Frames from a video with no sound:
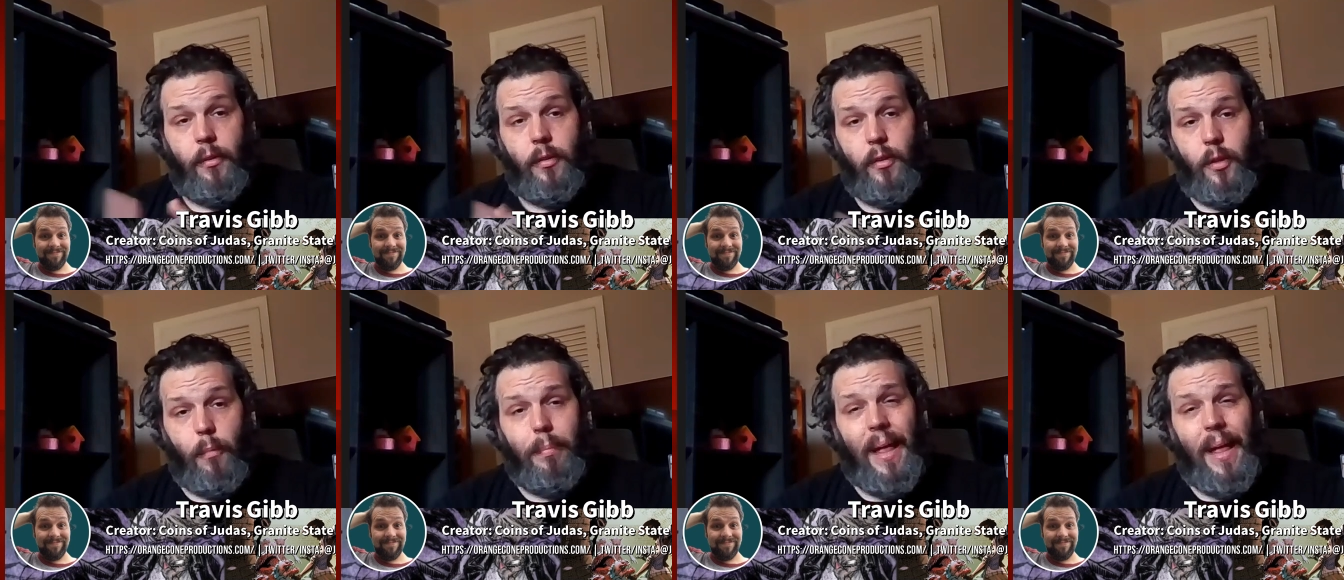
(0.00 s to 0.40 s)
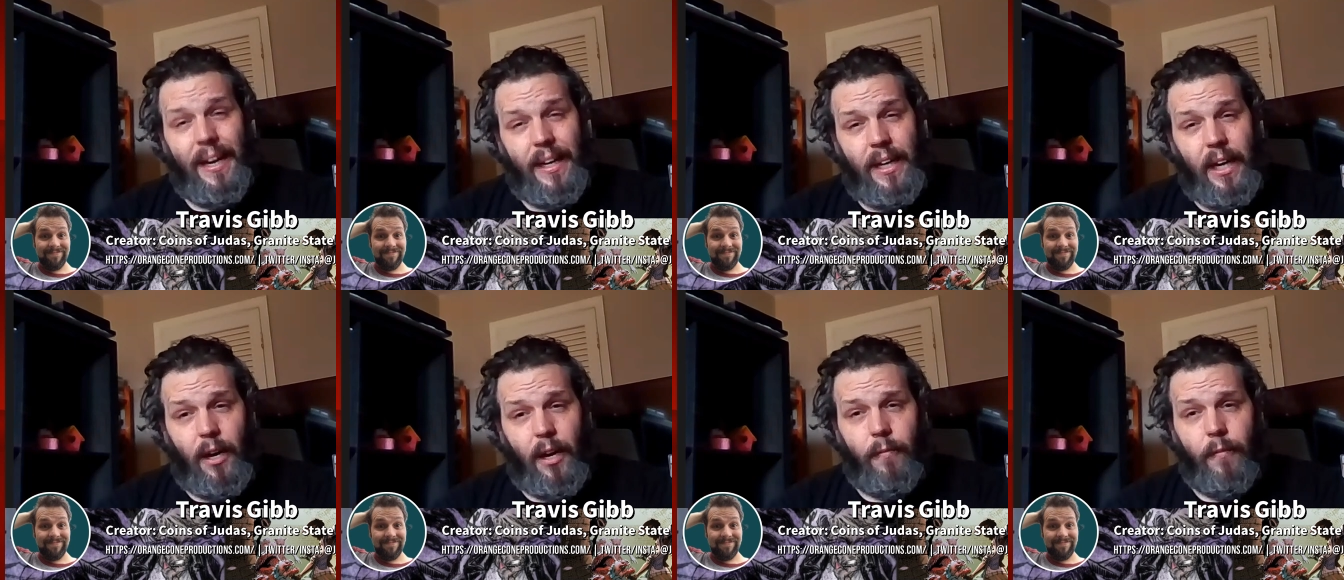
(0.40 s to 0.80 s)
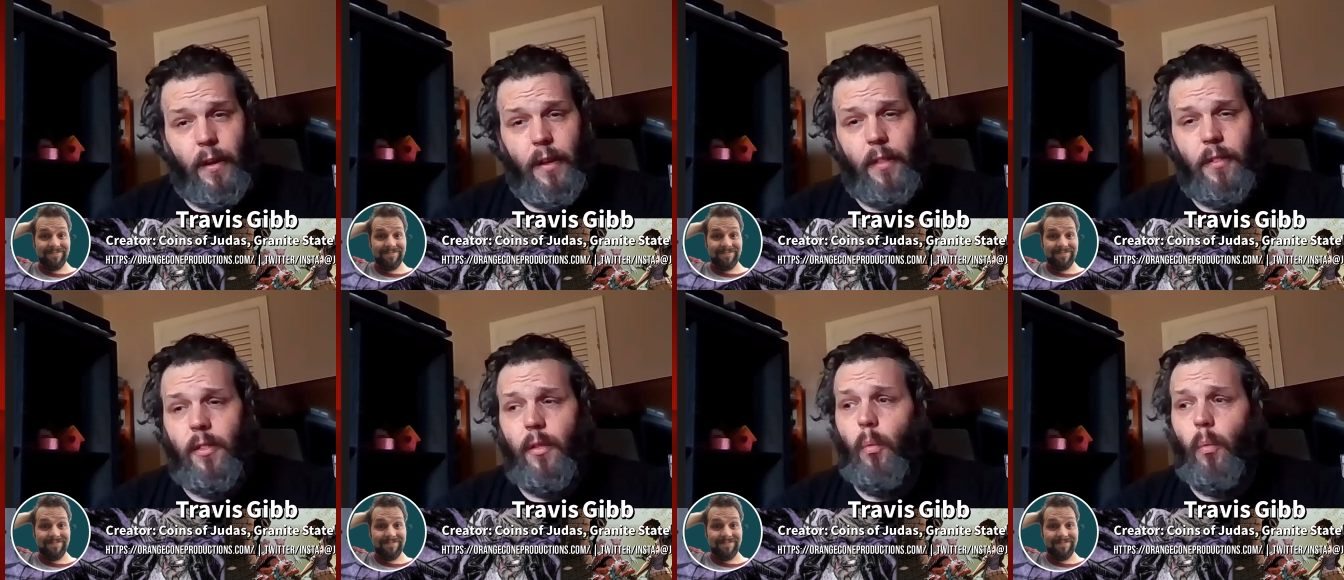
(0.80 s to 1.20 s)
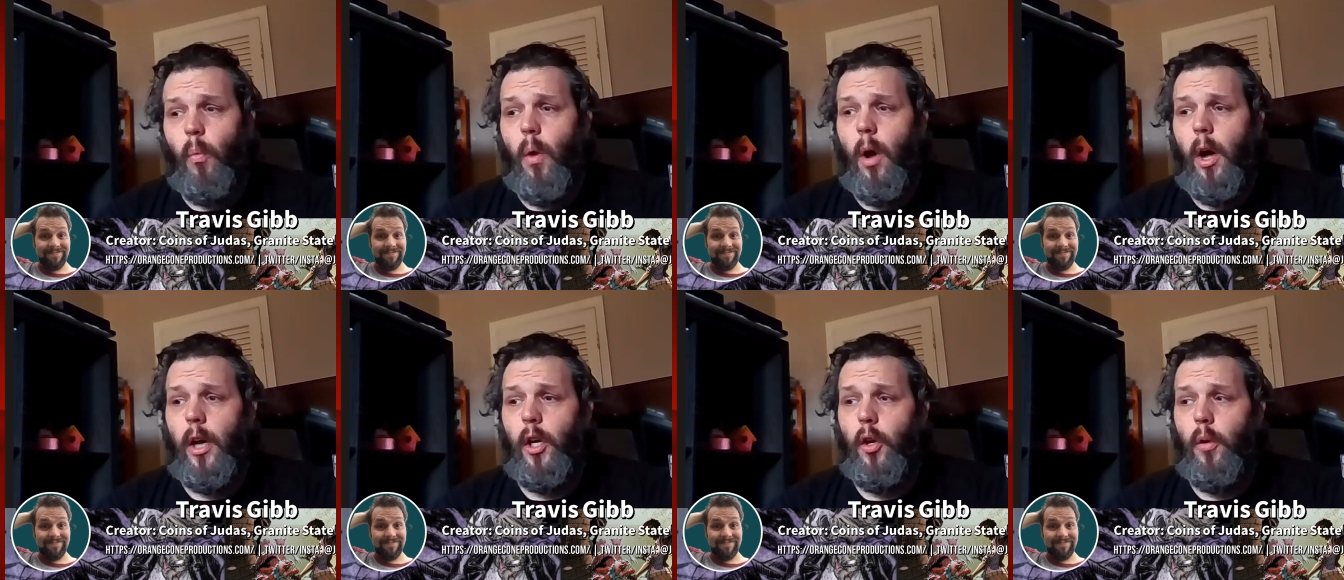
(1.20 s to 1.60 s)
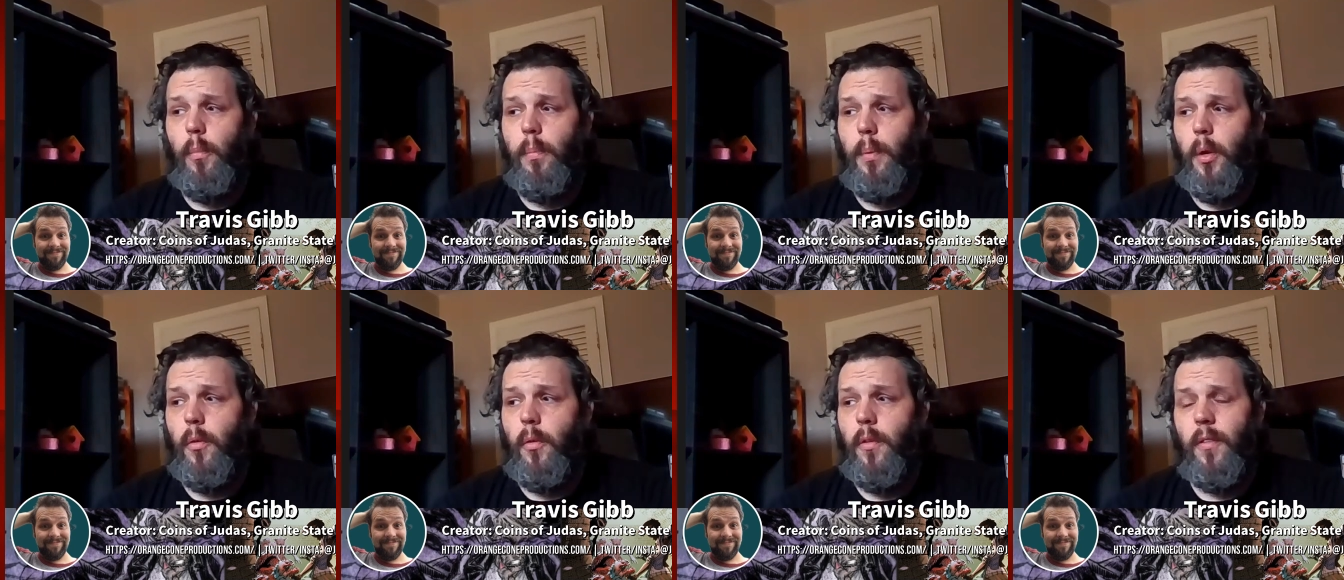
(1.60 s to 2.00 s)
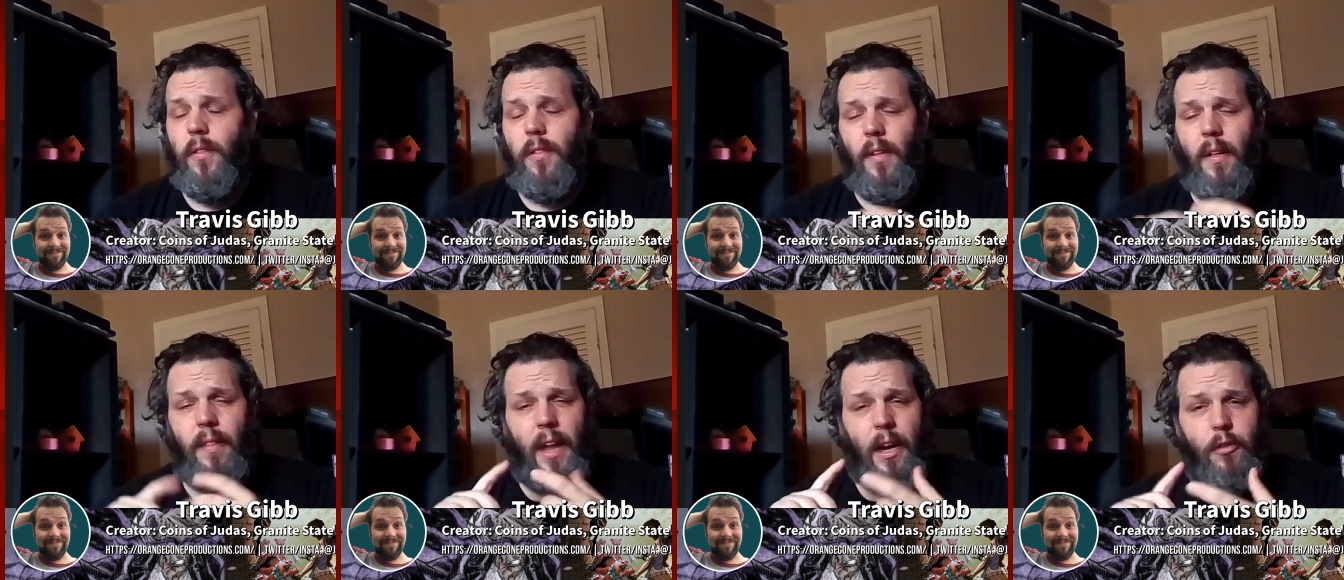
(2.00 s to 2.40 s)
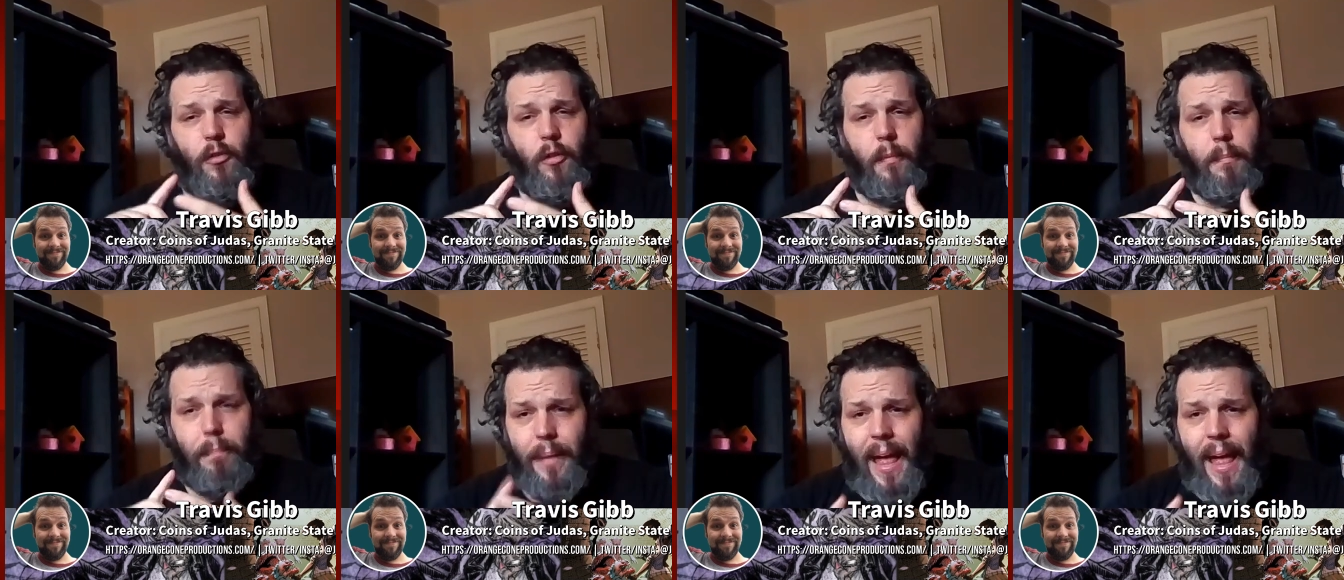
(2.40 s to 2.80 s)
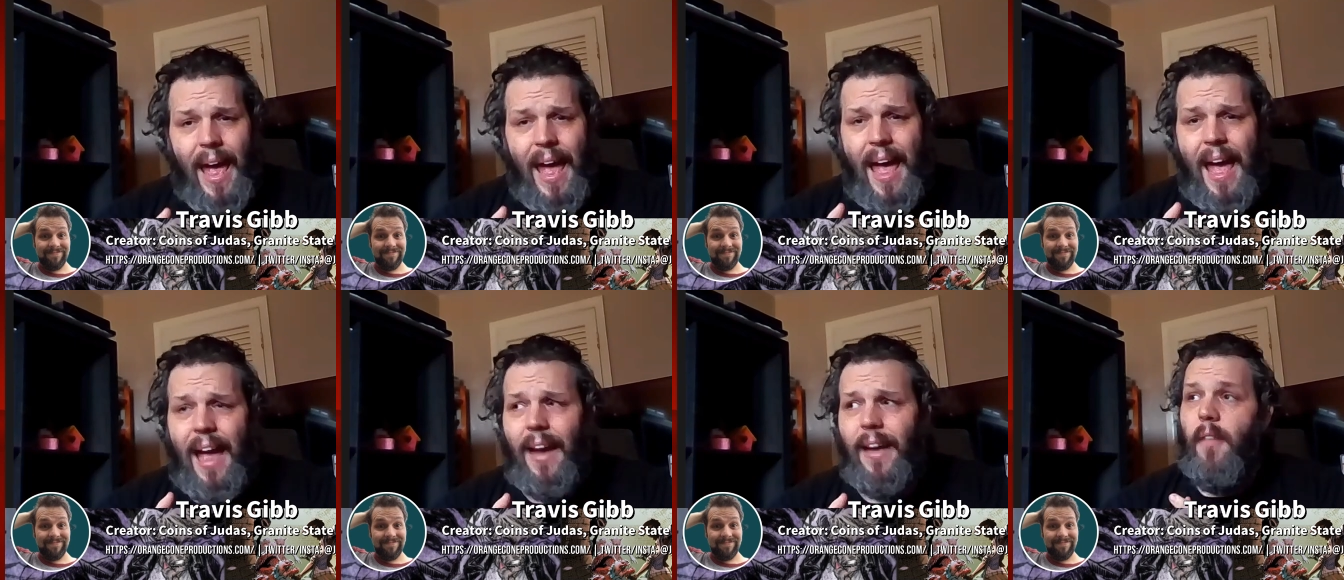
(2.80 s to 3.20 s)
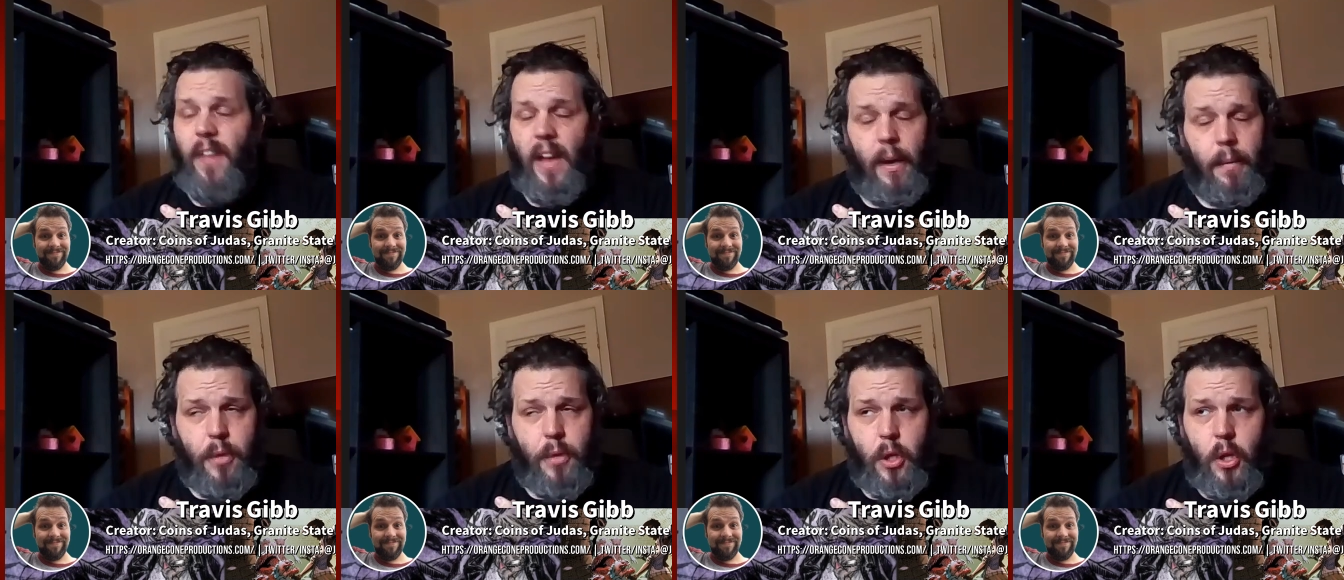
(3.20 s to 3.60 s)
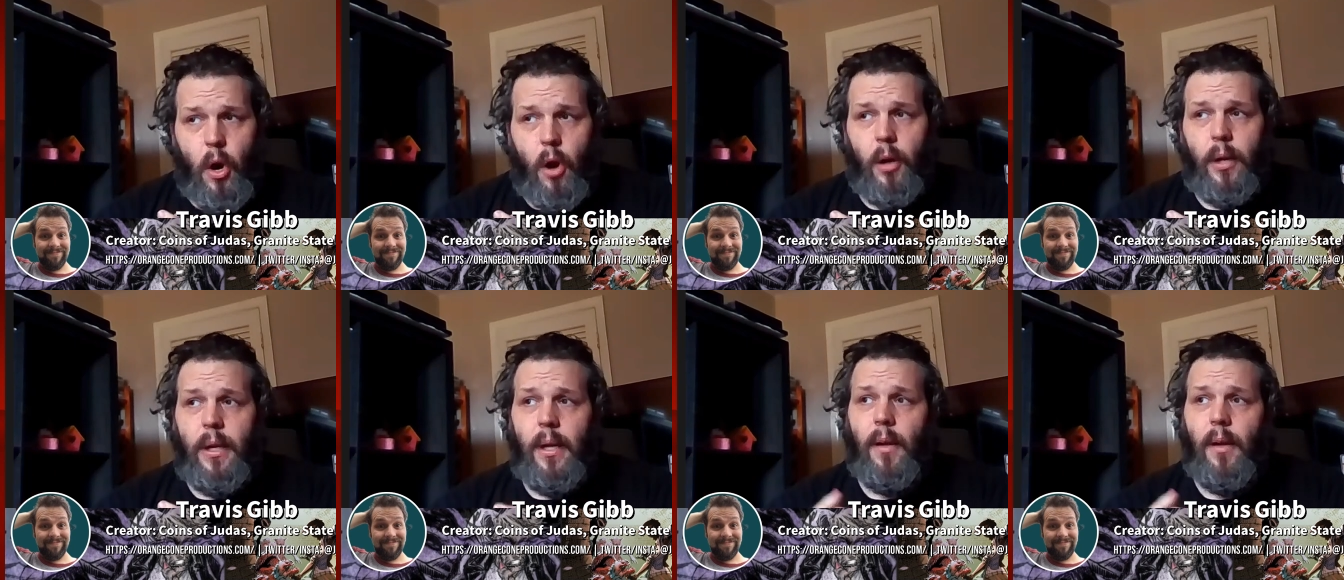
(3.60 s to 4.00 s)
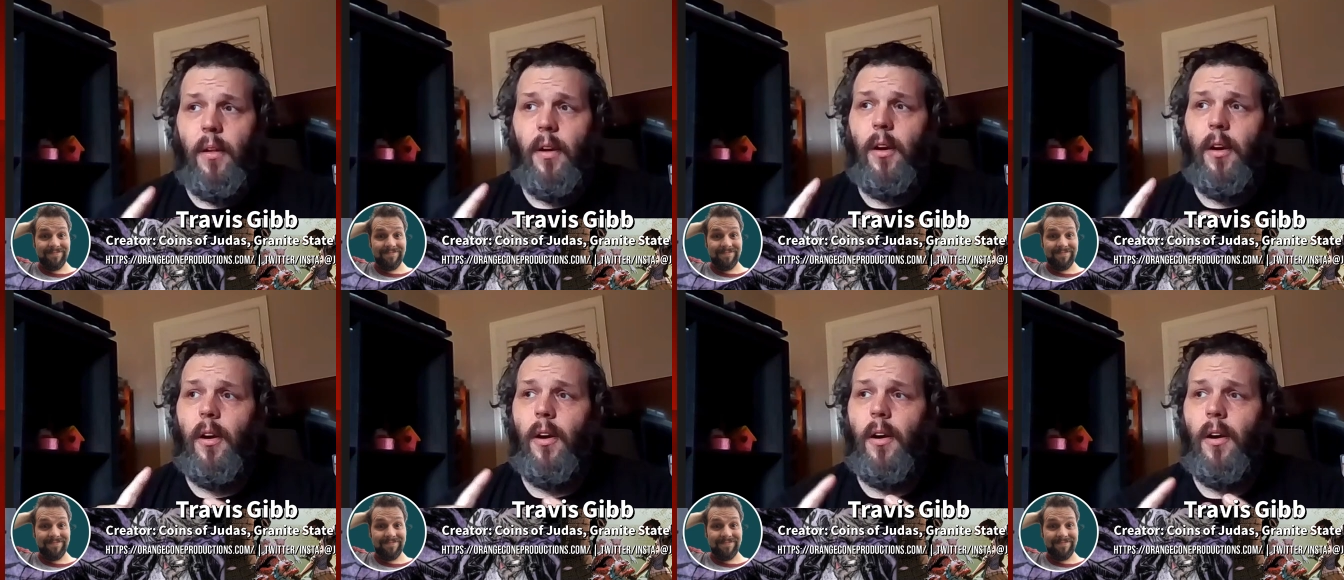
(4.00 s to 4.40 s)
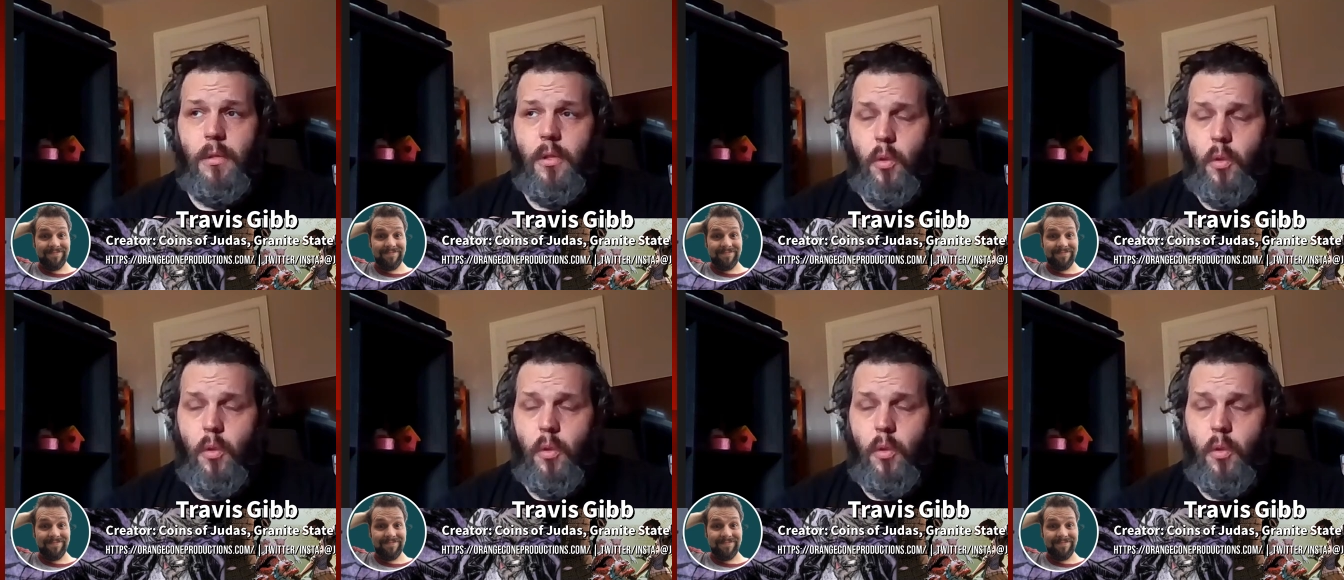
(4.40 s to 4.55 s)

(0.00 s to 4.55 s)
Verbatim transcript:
Speaker 1: So Black Caravan's the one who produces Electric Black, Phantom Starkiller,